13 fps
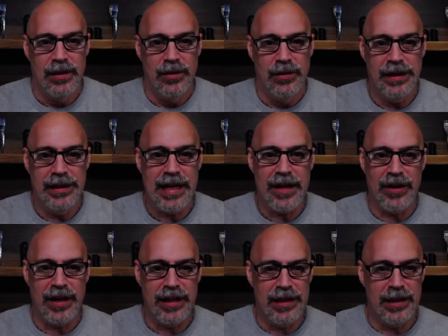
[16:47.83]
either that or
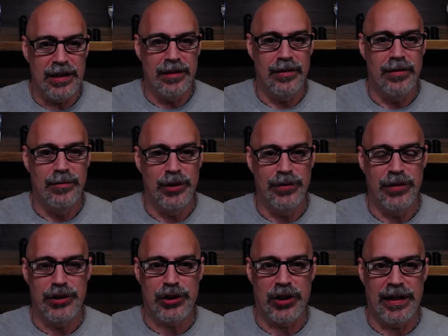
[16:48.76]
I need to move
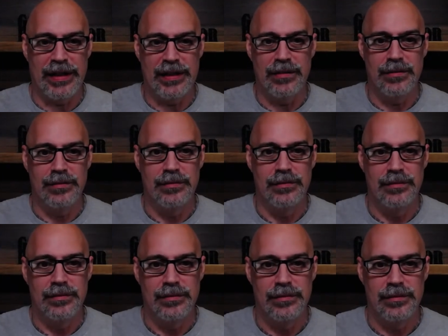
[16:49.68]
the train
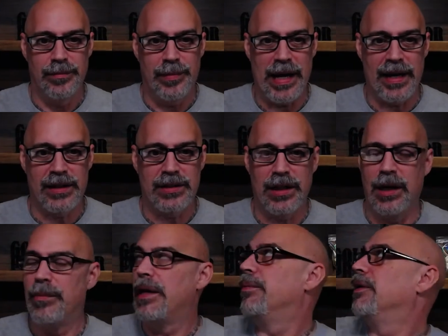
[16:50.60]
back
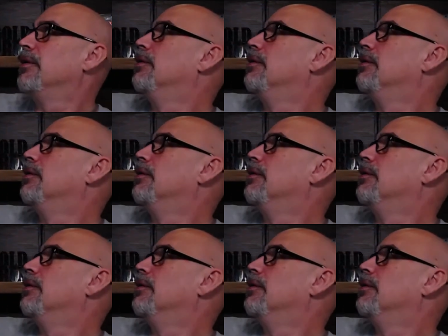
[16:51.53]
some, maybe.